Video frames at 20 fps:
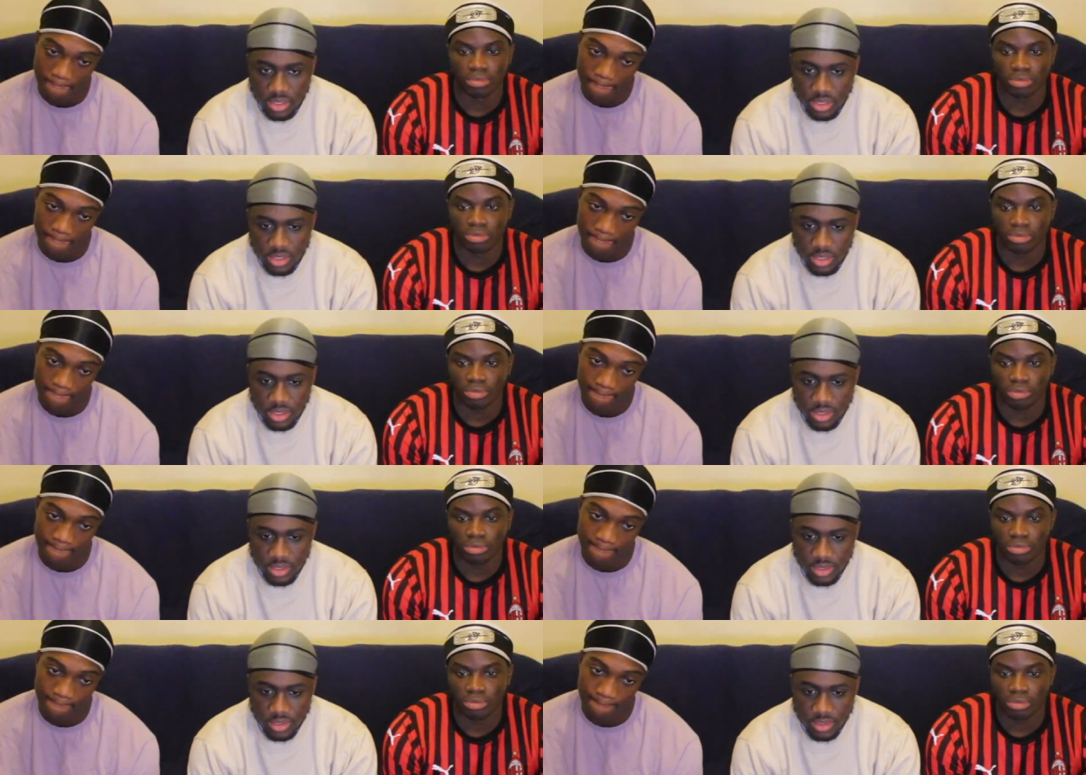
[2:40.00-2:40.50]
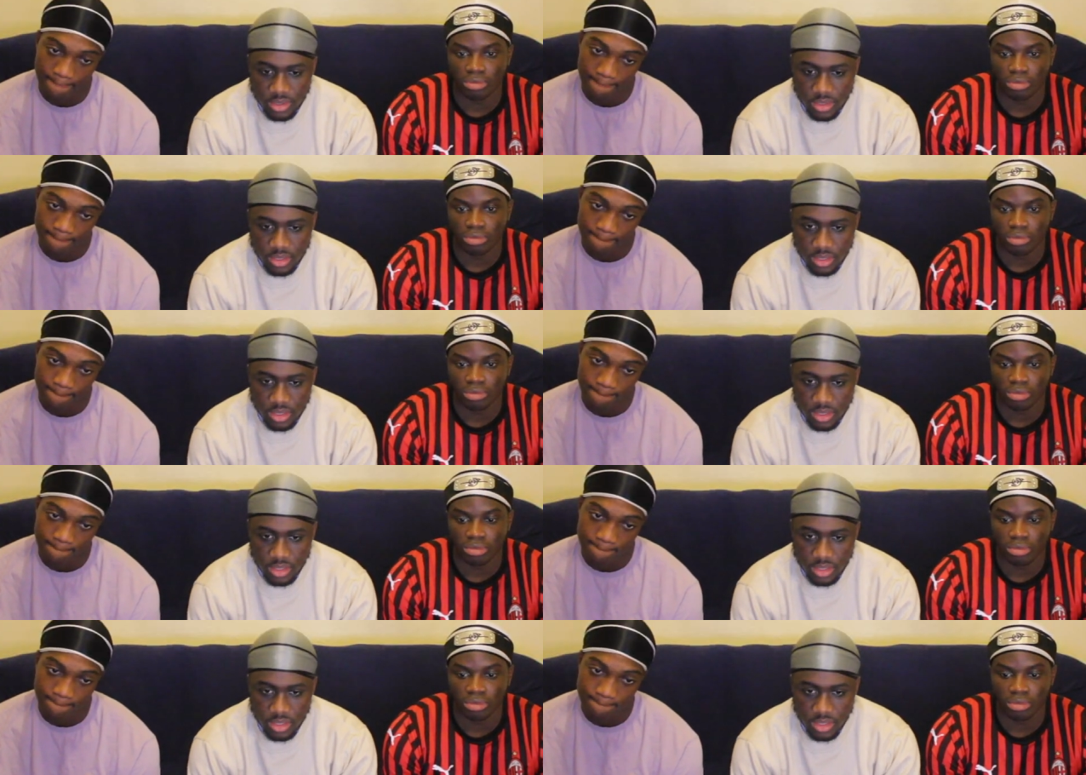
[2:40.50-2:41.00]

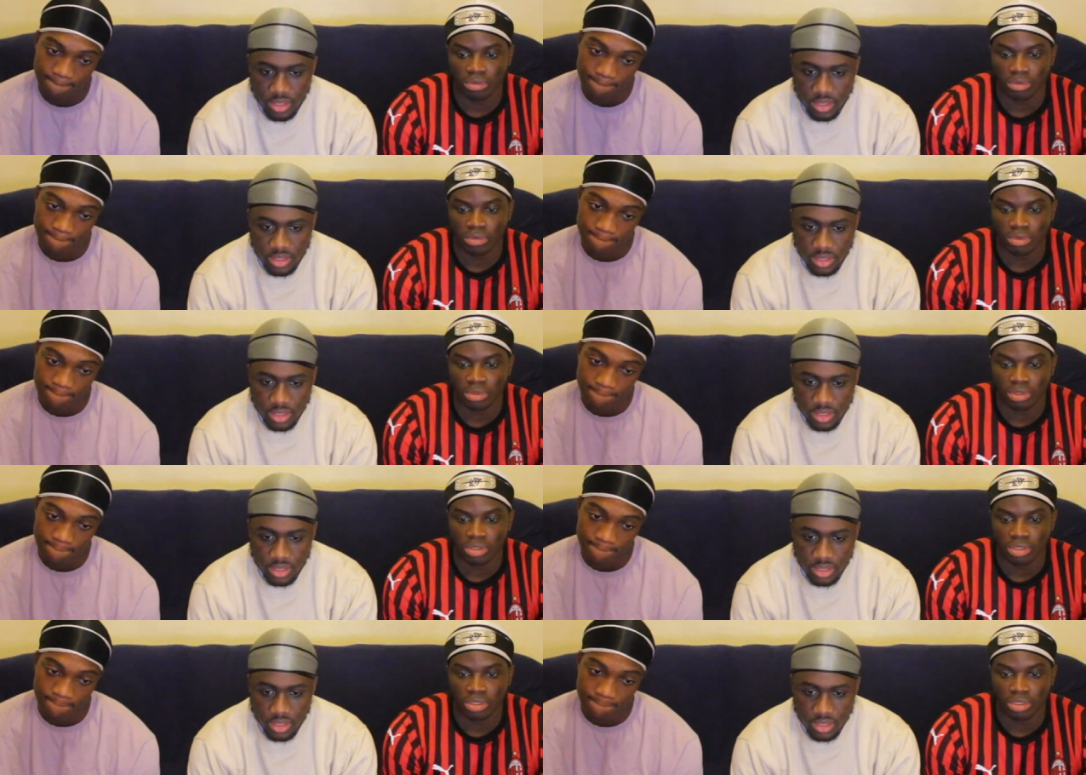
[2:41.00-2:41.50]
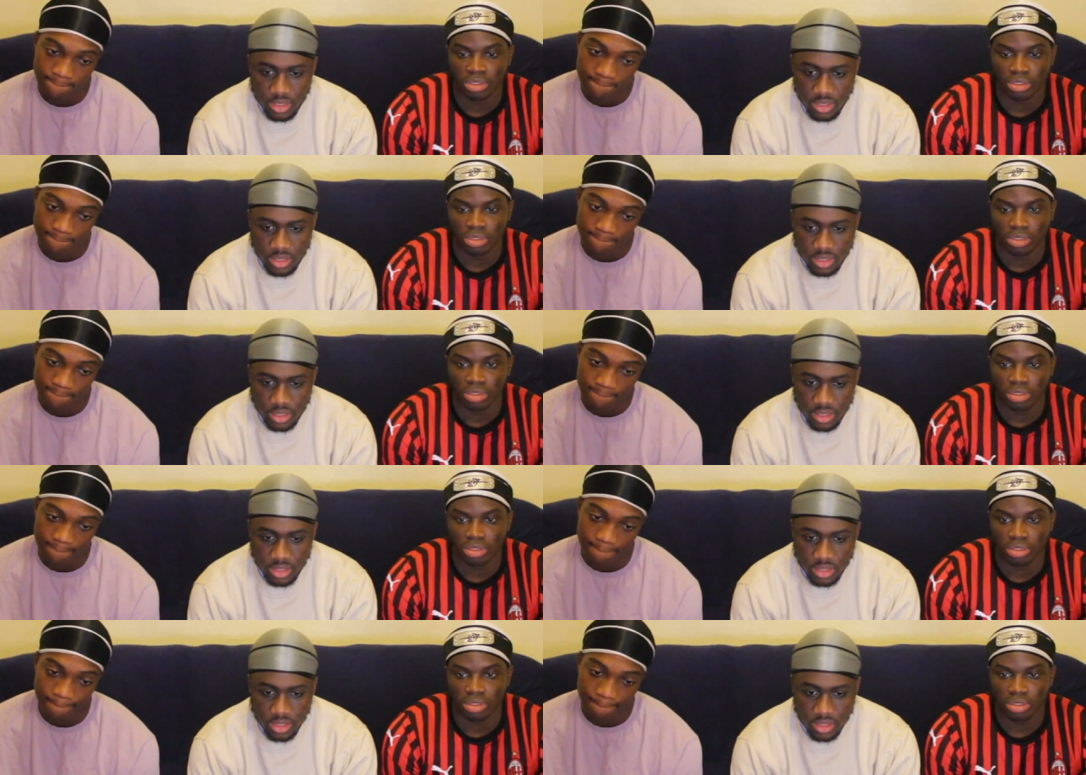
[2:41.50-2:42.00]

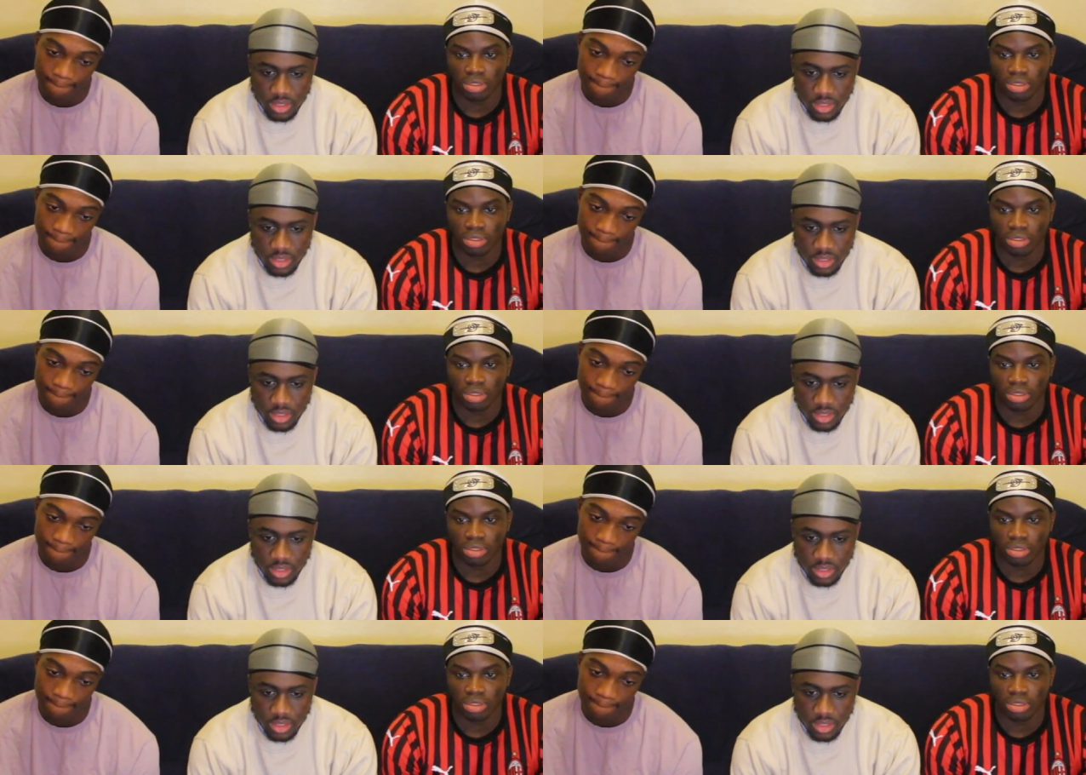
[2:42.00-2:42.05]
No one is speaking in this clip.